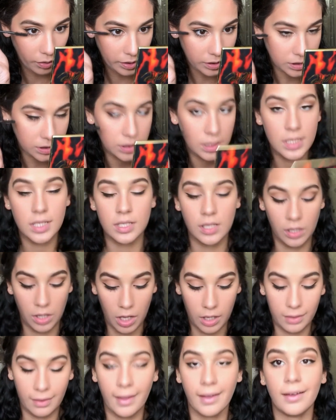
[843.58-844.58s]
it doesn't
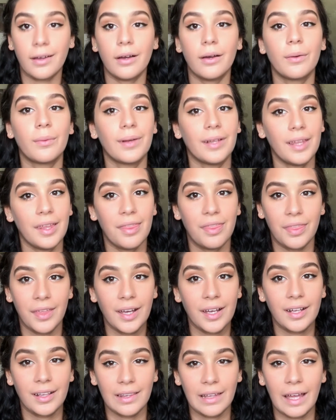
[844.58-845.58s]
look like a really thick
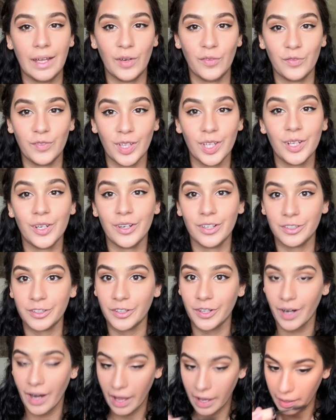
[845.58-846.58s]
line of glitter under
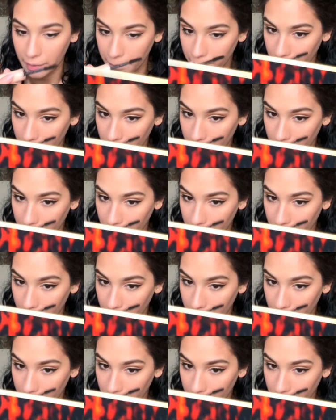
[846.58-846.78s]
your eye.